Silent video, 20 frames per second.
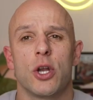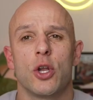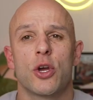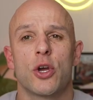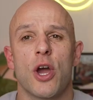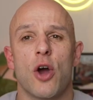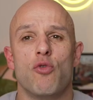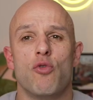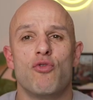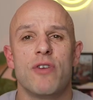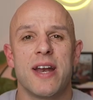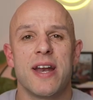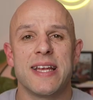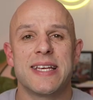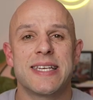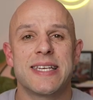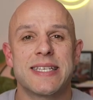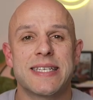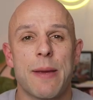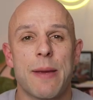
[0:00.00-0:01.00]
to look at a really
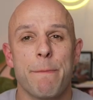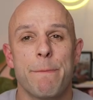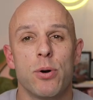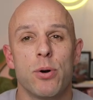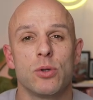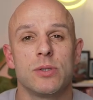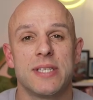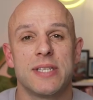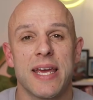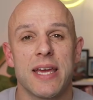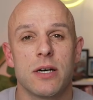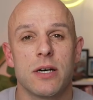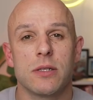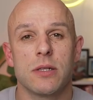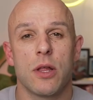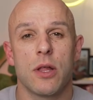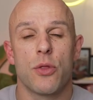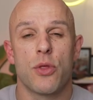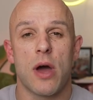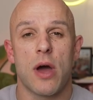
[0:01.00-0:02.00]
simple
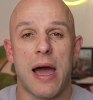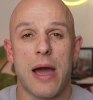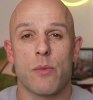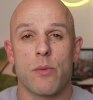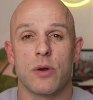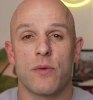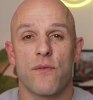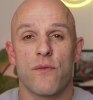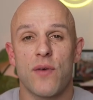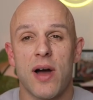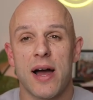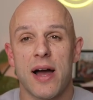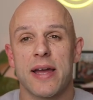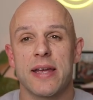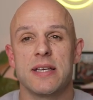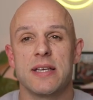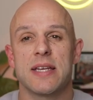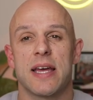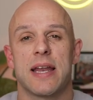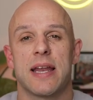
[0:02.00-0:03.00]
deal that I would
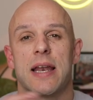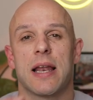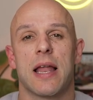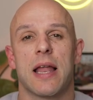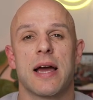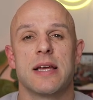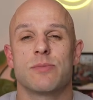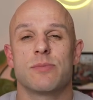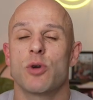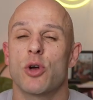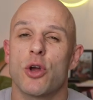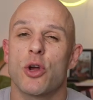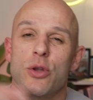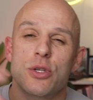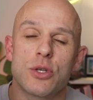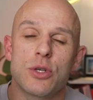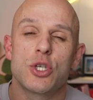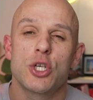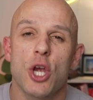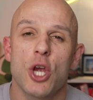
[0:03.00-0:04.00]
find and analyze. I'm not going to
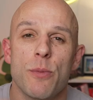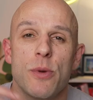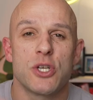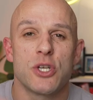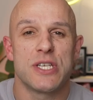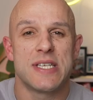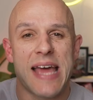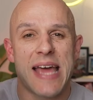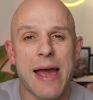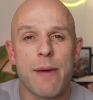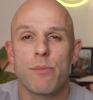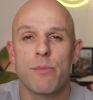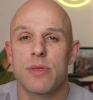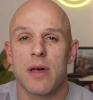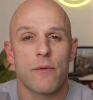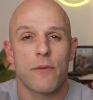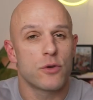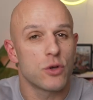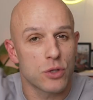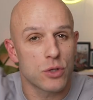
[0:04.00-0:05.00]
go into too much depth.
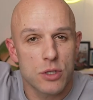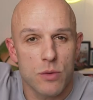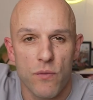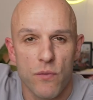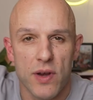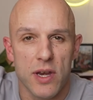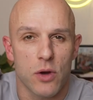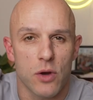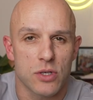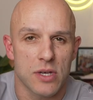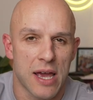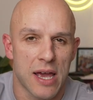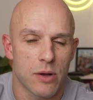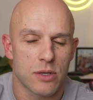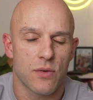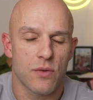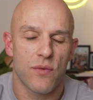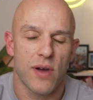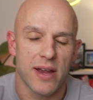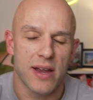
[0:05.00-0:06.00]
I've done some videos on how
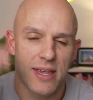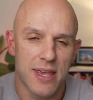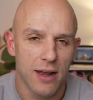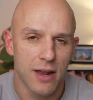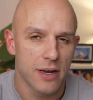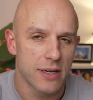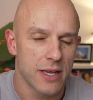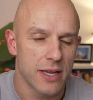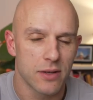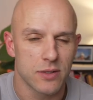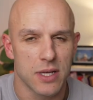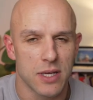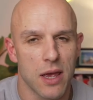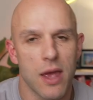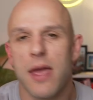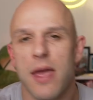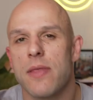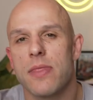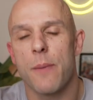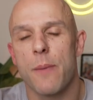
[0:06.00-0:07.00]
to find killer deals
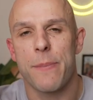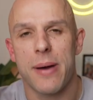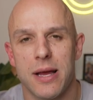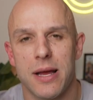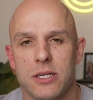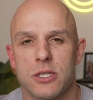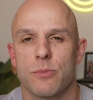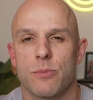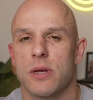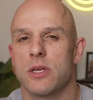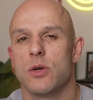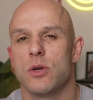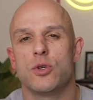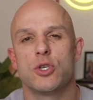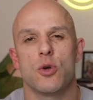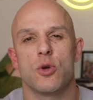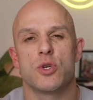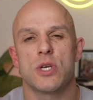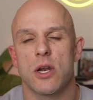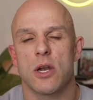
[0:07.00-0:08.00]
in the past on my
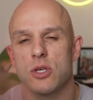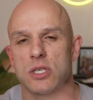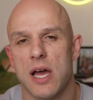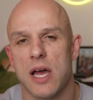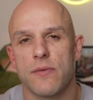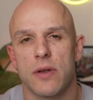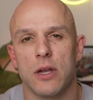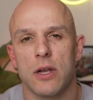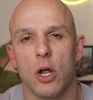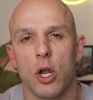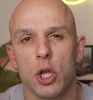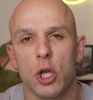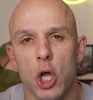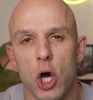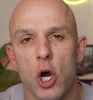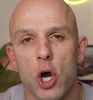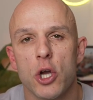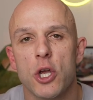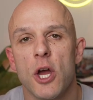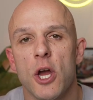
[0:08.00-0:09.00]
YouTube channel, so have a little
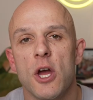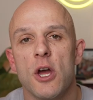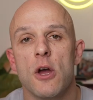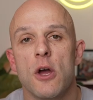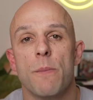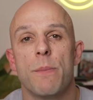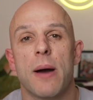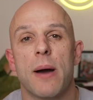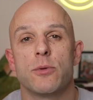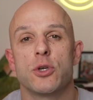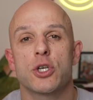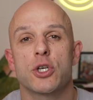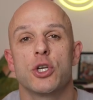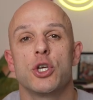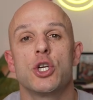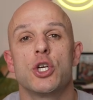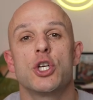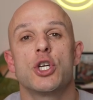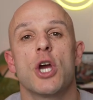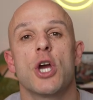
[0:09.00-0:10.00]
look. But I'm just going
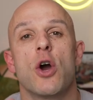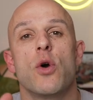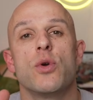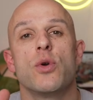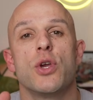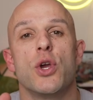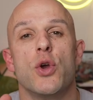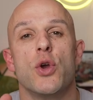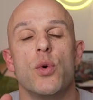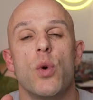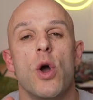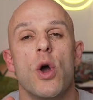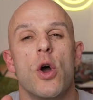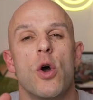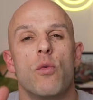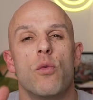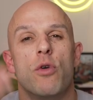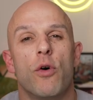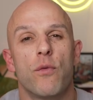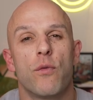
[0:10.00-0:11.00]
to show you
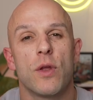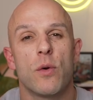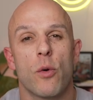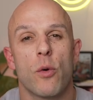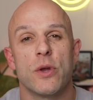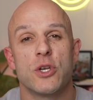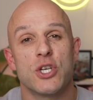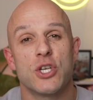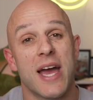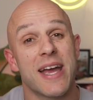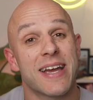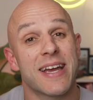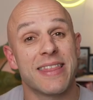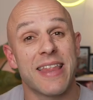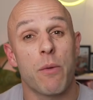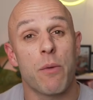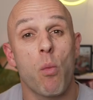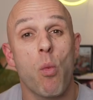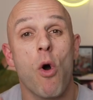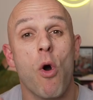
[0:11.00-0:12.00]
roughly what we check and
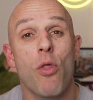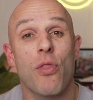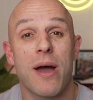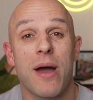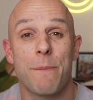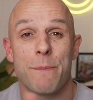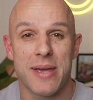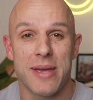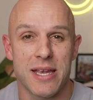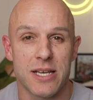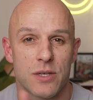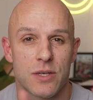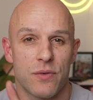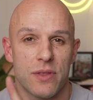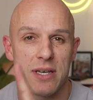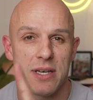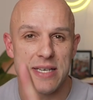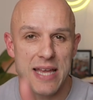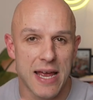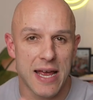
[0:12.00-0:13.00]
then what that means for
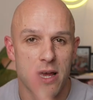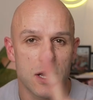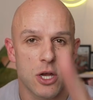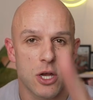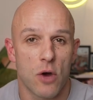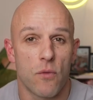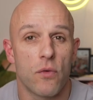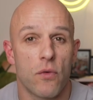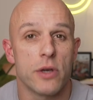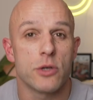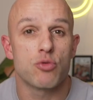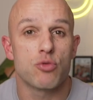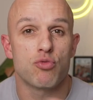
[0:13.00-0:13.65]
the debt coverage